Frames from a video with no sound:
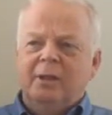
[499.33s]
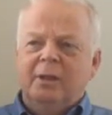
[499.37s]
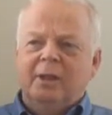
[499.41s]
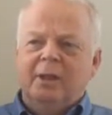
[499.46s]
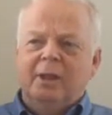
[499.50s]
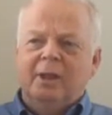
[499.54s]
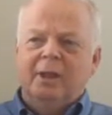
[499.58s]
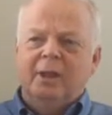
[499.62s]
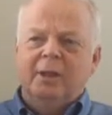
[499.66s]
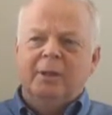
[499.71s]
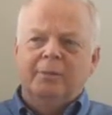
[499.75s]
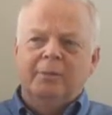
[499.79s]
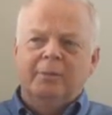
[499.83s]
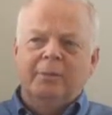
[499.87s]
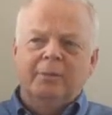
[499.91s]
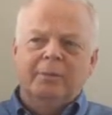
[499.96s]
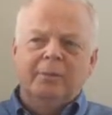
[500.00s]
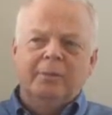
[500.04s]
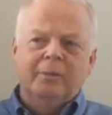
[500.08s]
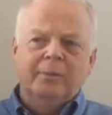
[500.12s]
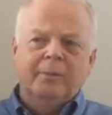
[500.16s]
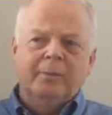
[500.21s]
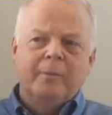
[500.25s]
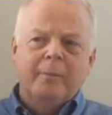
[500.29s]

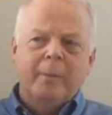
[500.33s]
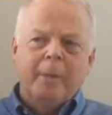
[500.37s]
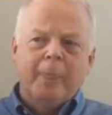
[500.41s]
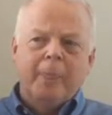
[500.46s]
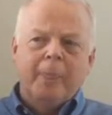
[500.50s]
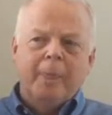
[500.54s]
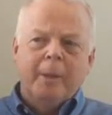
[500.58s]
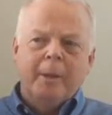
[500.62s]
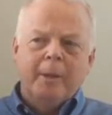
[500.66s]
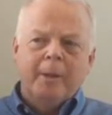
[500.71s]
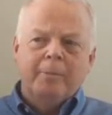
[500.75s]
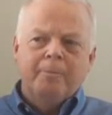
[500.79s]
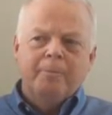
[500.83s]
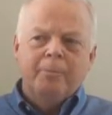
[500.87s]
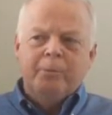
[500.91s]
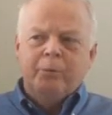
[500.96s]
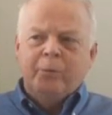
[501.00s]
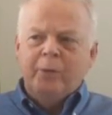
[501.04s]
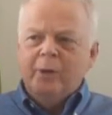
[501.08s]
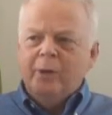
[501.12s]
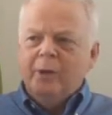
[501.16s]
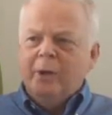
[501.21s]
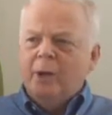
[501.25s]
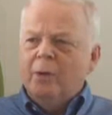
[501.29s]

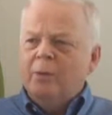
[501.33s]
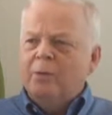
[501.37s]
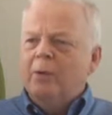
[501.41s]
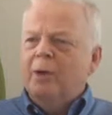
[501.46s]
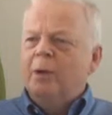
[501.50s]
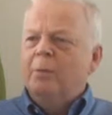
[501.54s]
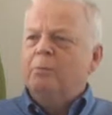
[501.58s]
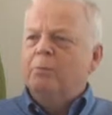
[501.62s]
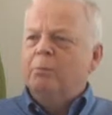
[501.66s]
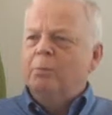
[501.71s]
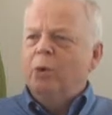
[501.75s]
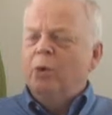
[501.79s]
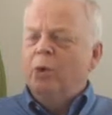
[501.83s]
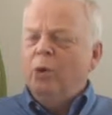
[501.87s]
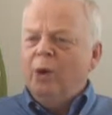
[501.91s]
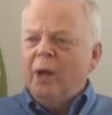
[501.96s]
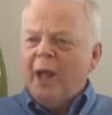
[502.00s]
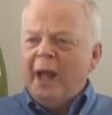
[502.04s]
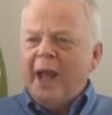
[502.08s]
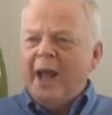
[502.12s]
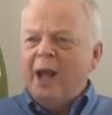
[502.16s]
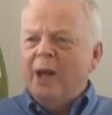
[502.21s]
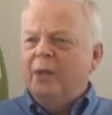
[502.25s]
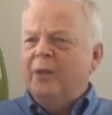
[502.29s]
You know,
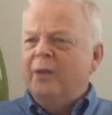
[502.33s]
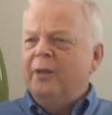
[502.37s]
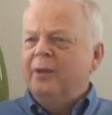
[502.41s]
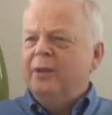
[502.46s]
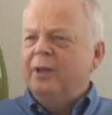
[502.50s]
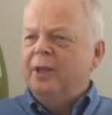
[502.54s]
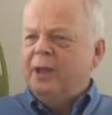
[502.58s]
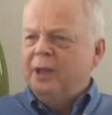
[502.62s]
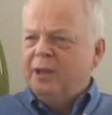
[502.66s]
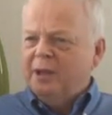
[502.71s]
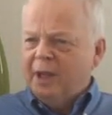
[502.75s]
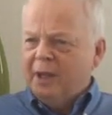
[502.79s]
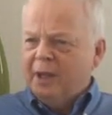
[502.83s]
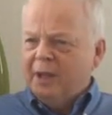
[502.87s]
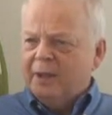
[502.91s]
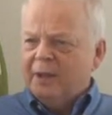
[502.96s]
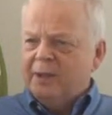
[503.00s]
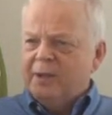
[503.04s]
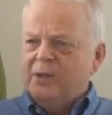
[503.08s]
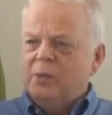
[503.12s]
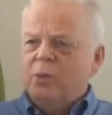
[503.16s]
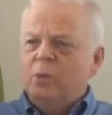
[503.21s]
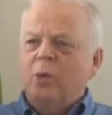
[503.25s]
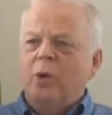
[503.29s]
pull out the details.